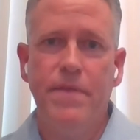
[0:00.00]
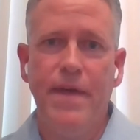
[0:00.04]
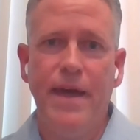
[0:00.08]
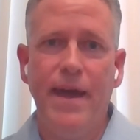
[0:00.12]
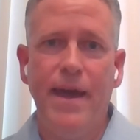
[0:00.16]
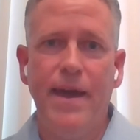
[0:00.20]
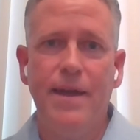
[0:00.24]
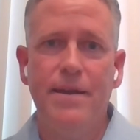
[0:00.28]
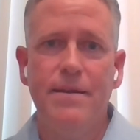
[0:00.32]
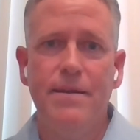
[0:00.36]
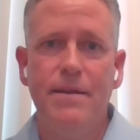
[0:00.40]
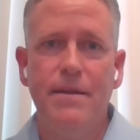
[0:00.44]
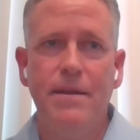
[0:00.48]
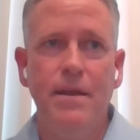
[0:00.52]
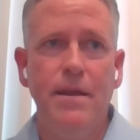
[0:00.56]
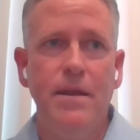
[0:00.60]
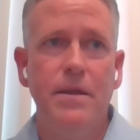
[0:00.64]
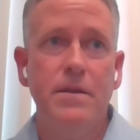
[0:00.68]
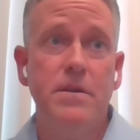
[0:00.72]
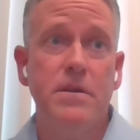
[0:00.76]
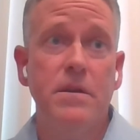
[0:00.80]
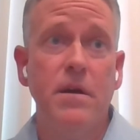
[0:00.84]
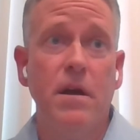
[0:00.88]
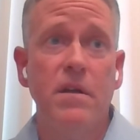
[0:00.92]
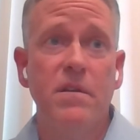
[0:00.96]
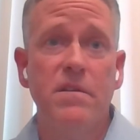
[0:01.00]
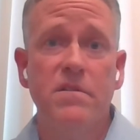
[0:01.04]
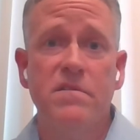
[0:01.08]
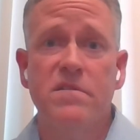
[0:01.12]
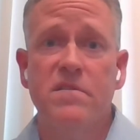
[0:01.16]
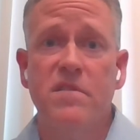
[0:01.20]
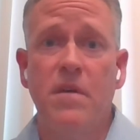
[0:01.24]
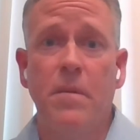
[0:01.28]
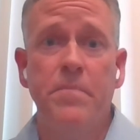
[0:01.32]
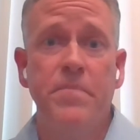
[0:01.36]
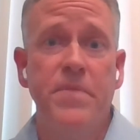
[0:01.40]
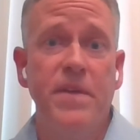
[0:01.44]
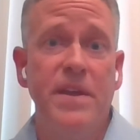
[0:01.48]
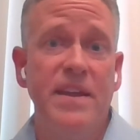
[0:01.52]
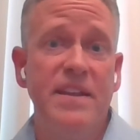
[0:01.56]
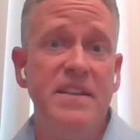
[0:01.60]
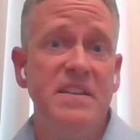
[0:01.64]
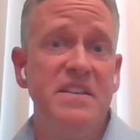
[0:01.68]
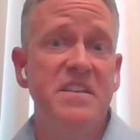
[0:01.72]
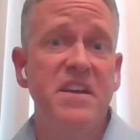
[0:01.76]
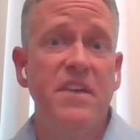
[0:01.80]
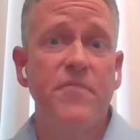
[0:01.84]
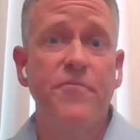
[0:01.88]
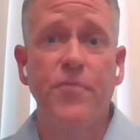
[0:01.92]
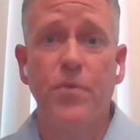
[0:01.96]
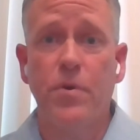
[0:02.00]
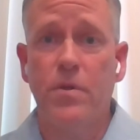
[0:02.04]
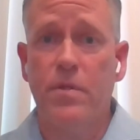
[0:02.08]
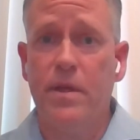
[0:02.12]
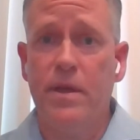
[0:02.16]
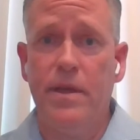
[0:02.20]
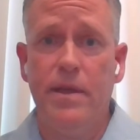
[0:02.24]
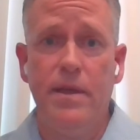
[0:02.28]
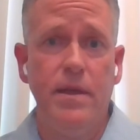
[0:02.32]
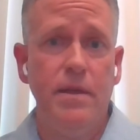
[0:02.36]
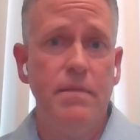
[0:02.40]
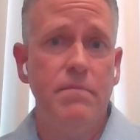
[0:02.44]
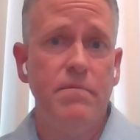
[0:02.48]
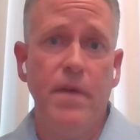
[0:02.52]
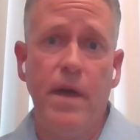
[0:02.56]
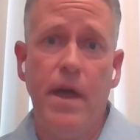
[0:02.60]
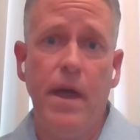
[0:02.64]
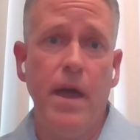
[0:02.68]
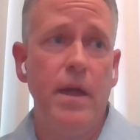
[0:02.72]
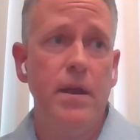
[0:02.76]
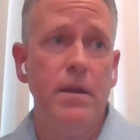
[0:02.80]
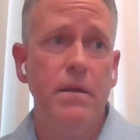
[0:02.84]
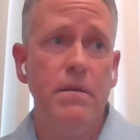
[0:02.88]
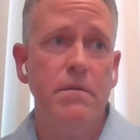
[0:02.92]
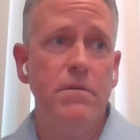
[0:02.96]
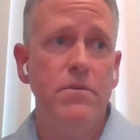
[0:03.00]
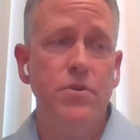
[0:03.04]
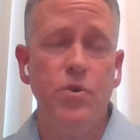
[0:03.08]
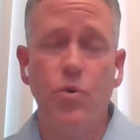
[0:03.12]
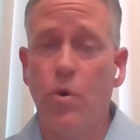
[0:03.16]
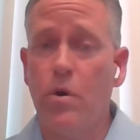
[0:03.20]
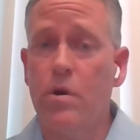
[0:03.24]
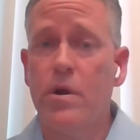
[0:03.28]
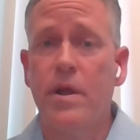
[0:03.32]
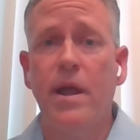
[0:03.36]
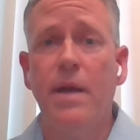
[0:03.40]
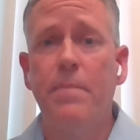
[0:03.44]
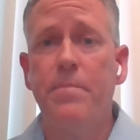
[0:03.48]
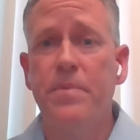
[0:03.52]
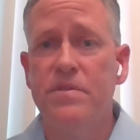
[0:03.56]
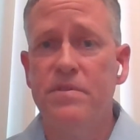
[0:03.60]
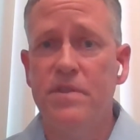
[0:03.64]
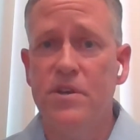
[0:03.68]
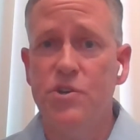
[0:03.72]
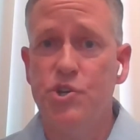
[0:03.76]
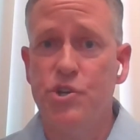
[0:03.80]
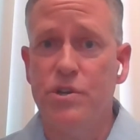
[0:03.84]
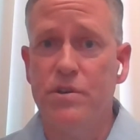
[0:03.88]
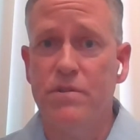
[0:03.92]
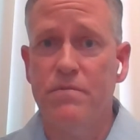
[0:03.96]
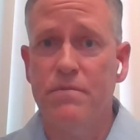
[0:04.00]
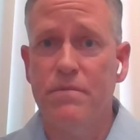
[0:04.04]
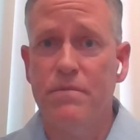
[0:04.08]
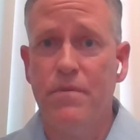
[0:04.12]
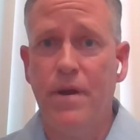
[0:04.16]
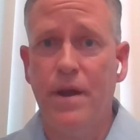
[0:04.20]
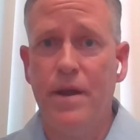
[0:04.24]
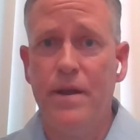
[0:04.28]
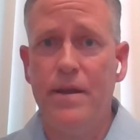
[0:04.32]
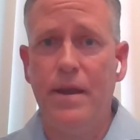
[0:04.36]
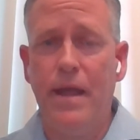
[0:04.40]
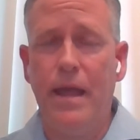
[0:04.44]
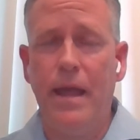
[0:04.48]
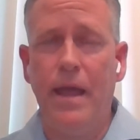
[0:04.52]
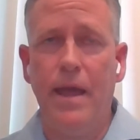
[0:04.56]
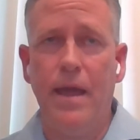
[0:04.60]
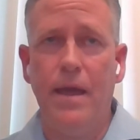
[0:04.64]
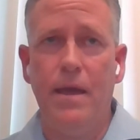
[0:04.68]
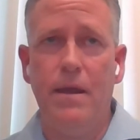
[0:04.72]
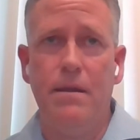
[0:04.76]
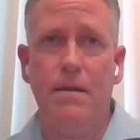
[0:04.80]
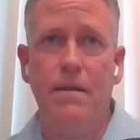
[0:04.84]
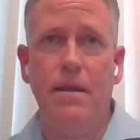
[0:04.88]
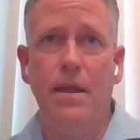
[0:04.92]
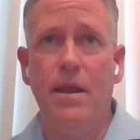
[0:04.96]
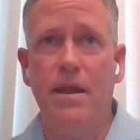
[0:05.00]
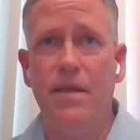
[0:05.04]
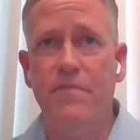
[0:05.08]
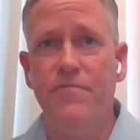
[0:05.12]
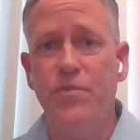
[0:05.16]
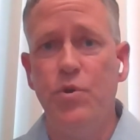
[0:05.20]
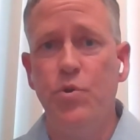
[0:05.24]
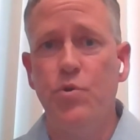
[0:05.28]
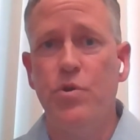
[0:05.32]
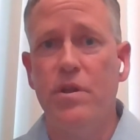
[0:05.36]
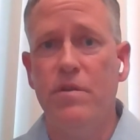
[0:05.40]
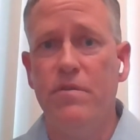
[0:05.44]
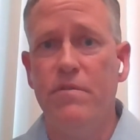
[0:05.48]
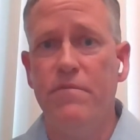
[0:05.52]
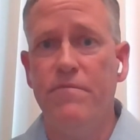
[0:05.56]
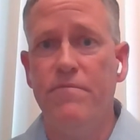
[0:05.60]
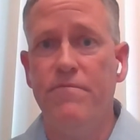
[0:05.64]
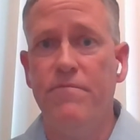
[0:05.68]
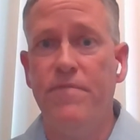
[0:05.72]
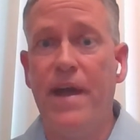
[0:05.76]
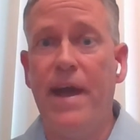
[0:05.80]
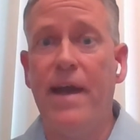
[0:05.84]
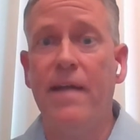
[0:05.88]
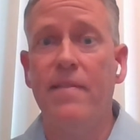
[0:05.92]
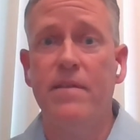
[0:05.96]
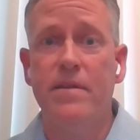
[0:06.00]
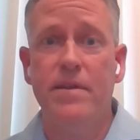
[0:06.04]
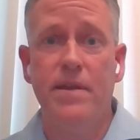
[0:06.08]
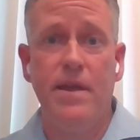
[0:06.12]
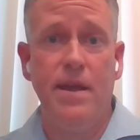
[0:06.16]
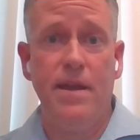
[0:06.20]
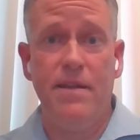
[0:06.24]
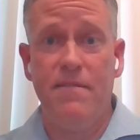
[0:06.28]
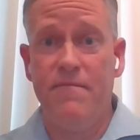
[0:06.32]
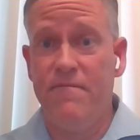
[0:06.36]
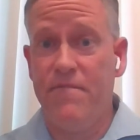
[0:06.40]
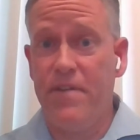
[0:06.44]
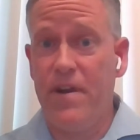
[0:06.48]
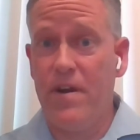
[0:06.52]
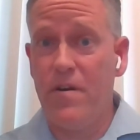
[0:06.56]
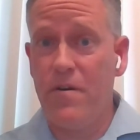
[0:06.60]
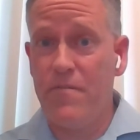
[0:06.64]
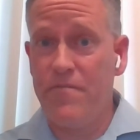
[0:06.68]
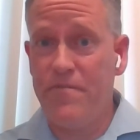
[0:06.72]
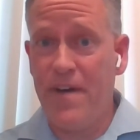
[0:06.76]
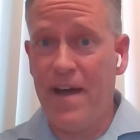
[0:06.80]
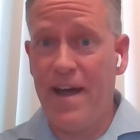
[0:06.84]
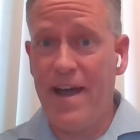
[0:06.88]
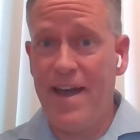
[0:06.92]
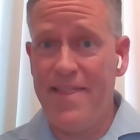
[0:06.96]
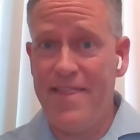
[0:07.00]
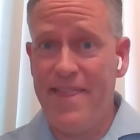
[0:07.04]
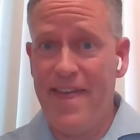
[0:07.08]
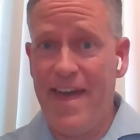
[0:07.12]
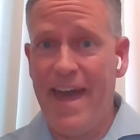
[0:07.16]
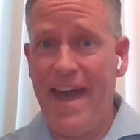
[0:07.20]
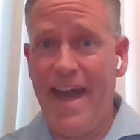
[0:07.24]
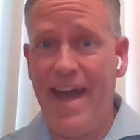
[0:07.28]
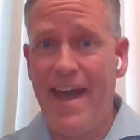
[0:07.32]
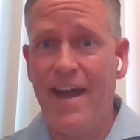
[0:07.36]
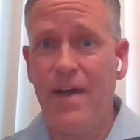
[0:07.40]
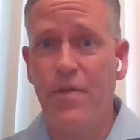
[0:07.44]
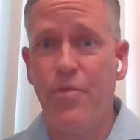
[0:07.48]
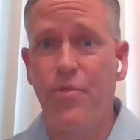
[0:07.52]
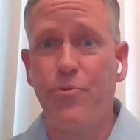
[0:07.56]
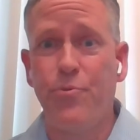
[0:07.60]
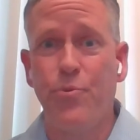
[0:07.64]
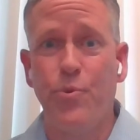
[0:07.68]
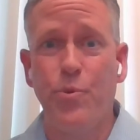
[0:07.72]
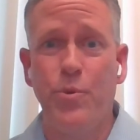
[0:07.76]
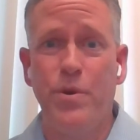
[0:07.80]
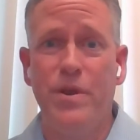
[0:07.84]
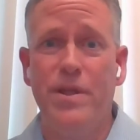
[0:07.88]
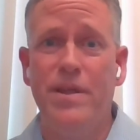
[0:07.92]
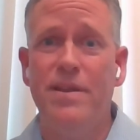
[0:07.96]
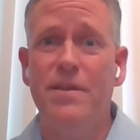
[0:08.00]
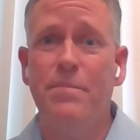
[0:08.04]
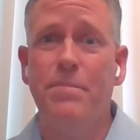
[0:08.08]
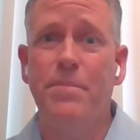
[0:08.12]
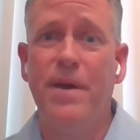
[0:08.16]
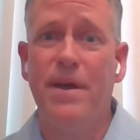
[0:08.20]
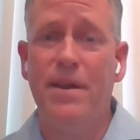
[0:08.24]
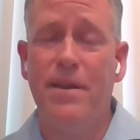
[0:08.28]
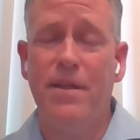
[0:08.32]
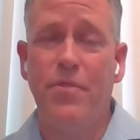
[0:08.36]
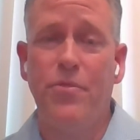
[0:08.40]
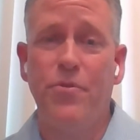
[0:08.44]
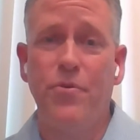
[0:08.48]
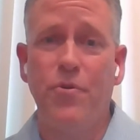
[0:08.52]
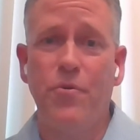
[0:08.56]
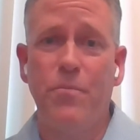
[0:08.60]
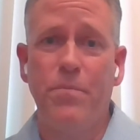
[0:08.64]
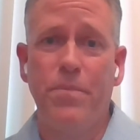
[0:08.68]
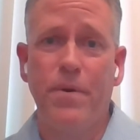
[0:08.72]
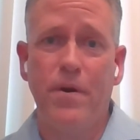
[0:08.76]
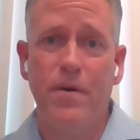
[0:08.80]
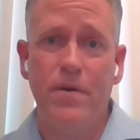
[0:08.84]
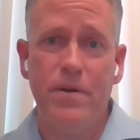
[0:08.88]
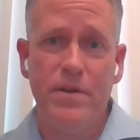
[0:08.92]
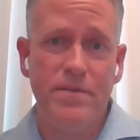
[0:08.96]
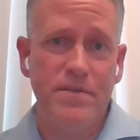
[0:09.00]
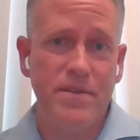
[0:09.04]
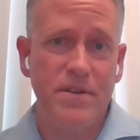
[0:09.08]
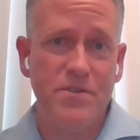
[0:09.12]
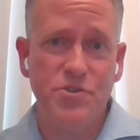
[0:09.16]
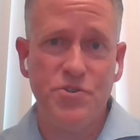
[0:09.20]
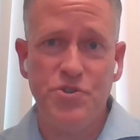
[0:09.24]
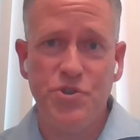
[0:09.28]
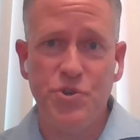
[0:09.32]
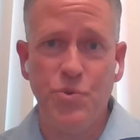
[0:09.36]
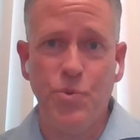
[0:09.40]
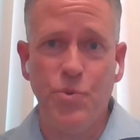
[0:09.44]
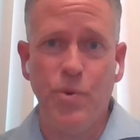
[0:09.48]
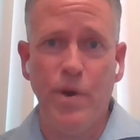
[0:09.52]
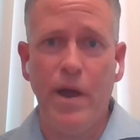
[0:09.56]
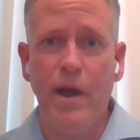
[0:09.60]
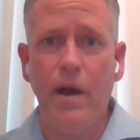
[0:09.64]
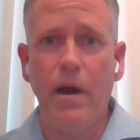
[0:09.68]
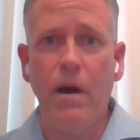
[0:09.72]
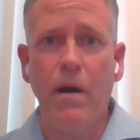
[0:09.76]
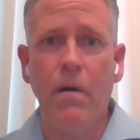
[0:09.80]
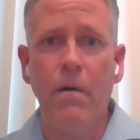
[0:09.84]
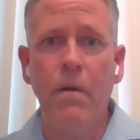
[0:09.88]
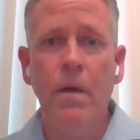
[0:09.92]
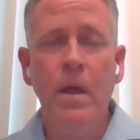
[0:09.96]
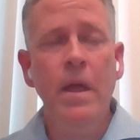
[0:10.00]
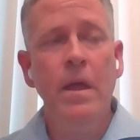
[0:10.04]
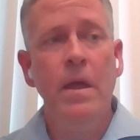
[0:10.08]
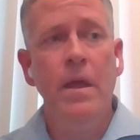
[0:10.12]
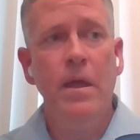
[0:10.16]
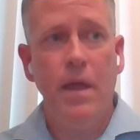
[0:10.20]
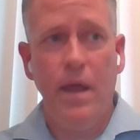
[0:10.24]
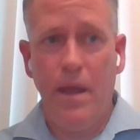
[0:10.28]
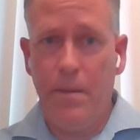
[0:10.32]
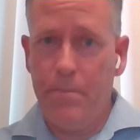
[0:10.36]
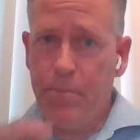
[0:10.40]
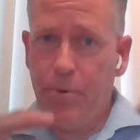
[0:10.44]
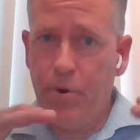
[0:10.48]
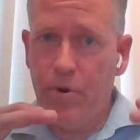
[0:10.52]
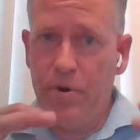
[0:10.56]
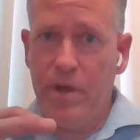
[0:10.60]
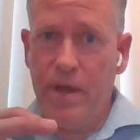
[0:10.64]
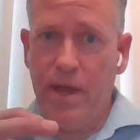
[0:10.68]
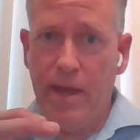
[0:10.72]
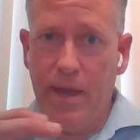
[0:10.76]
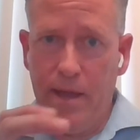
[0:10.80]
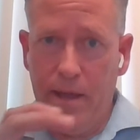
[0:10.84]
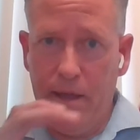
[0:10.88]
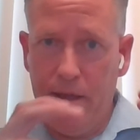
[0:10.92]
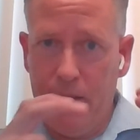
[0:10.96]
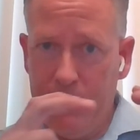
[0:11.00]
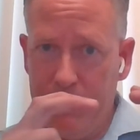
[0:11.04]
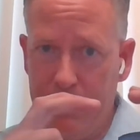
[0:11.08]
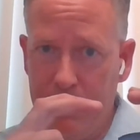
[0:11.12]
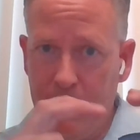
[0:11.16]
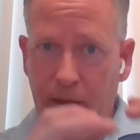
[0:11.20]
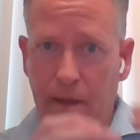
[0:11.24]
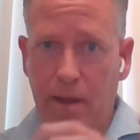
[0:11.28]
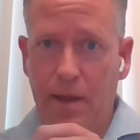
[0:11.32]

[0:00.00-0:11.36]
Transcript: that it does something differently than your competition, right? And if you can validate and verify that through an independent third party such as UL and put a